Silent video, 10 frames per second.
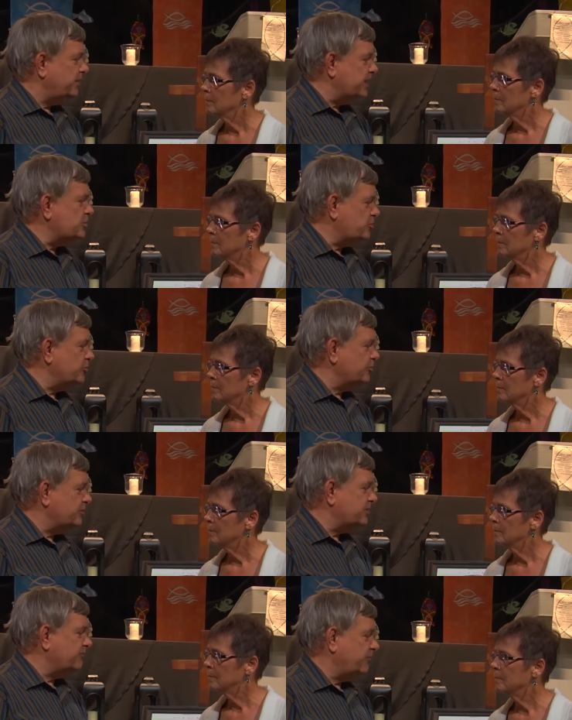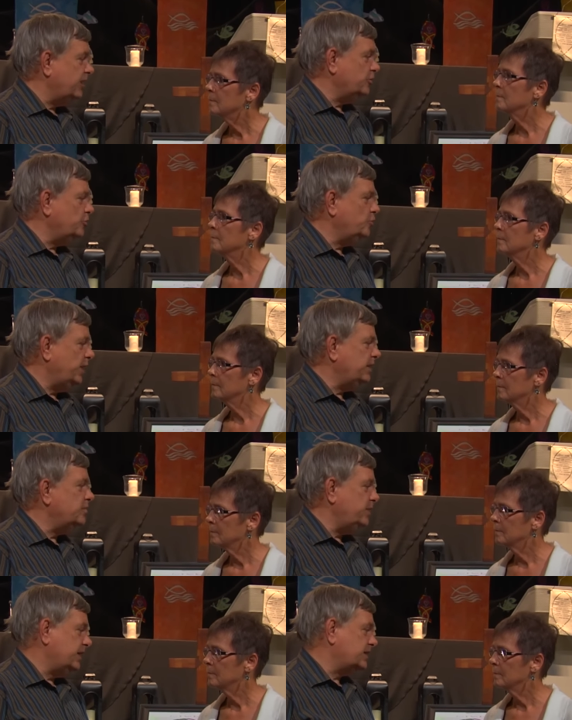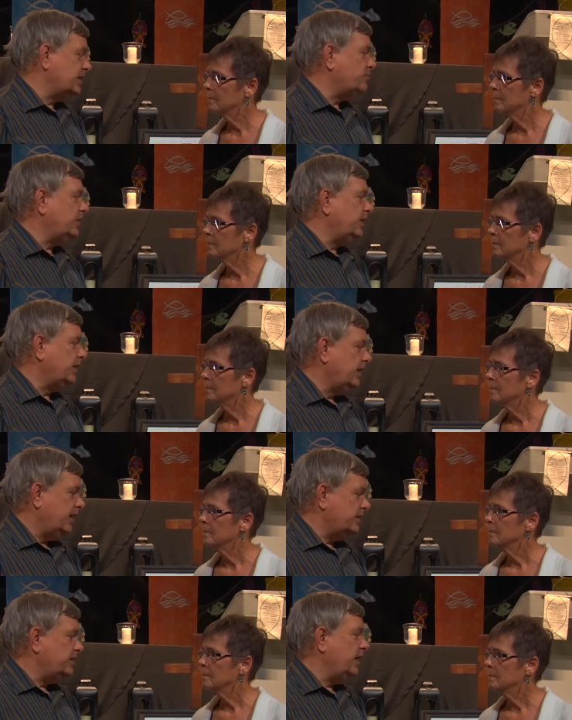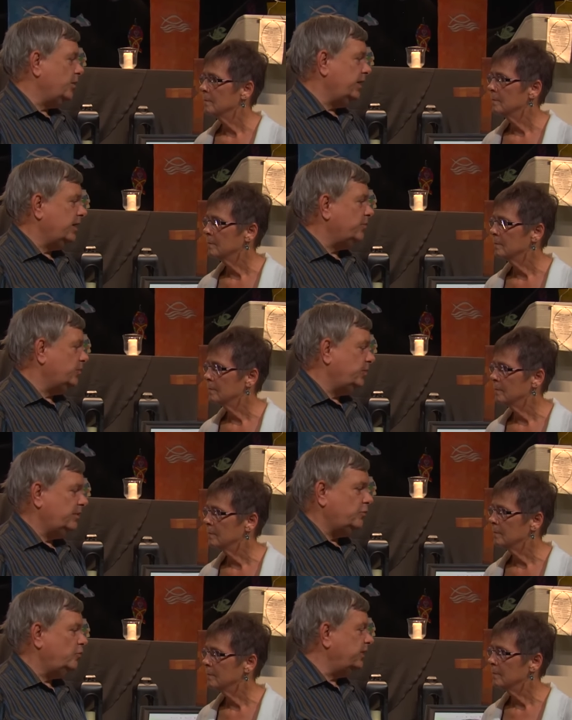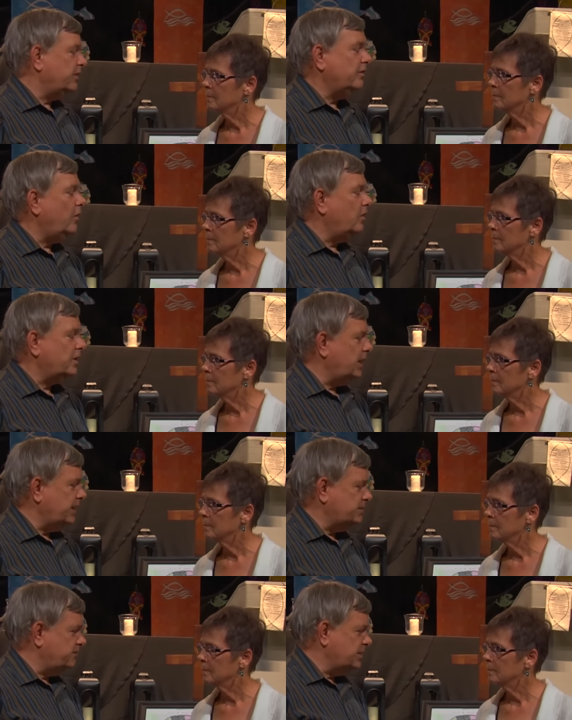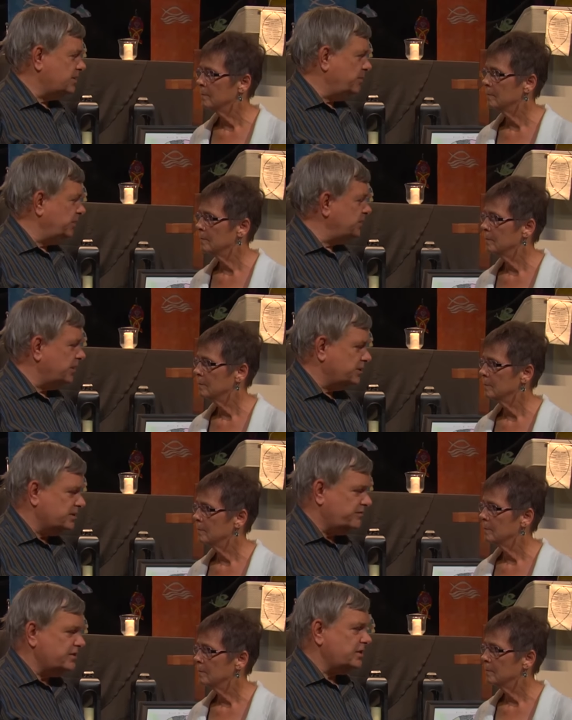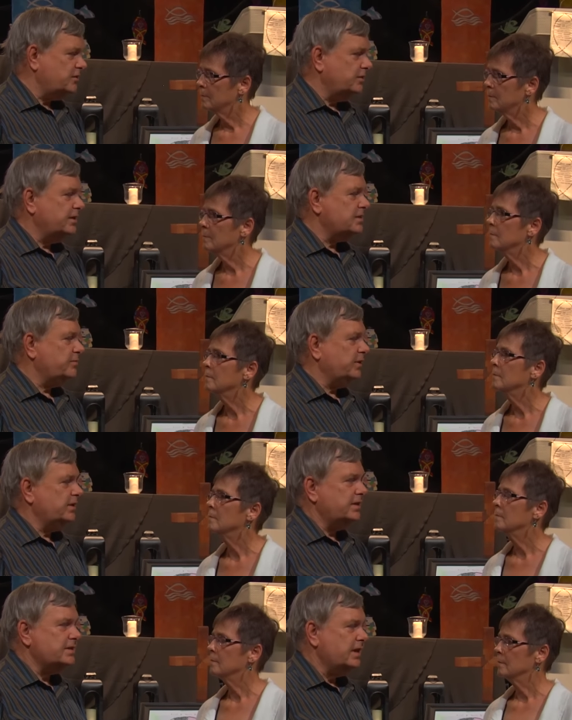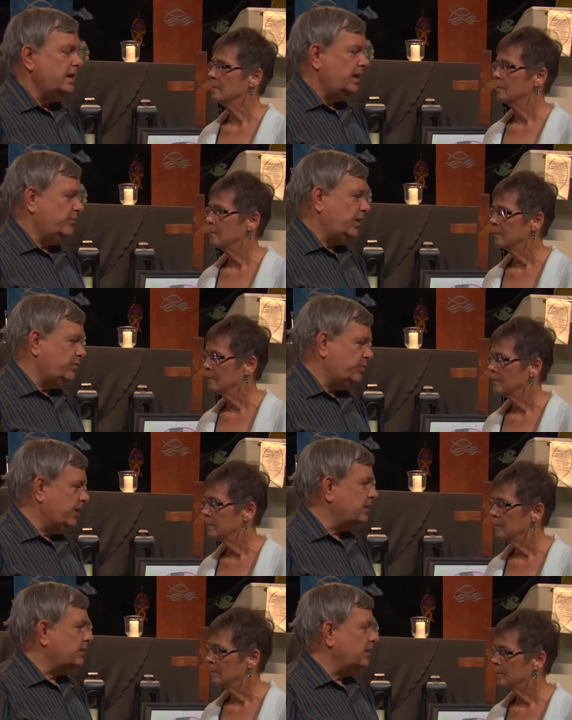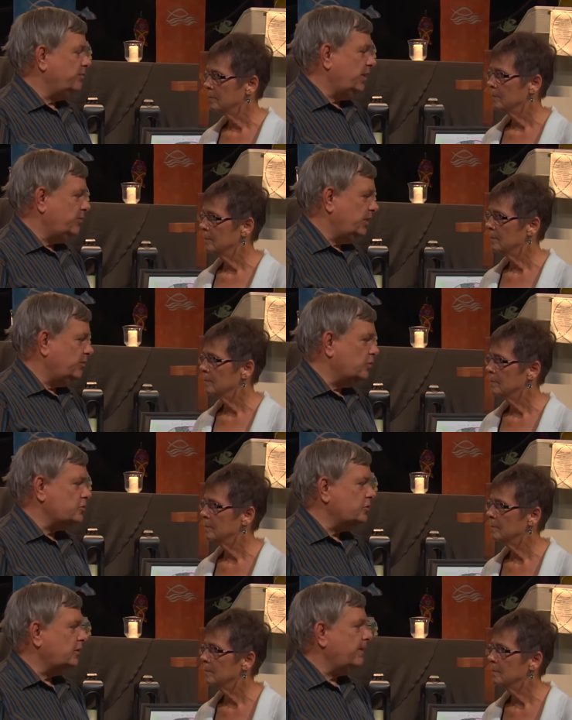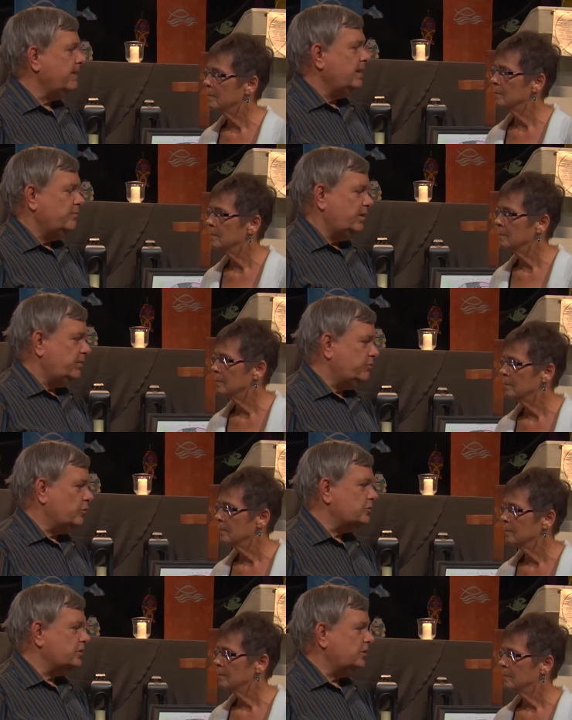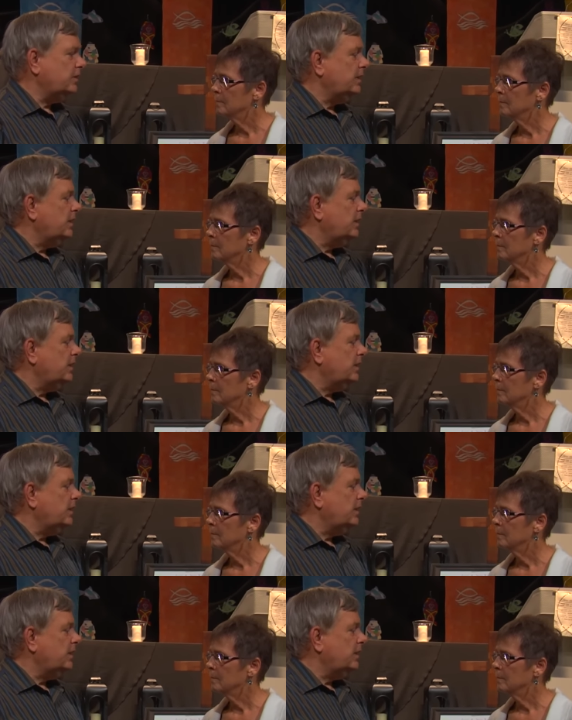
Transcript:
Speaker 1: this church find a new way to be accepting and caring about people with uh, all kinds of disabilities, not just physical disabilities. It may be mental, it may be emotional, it may be personal.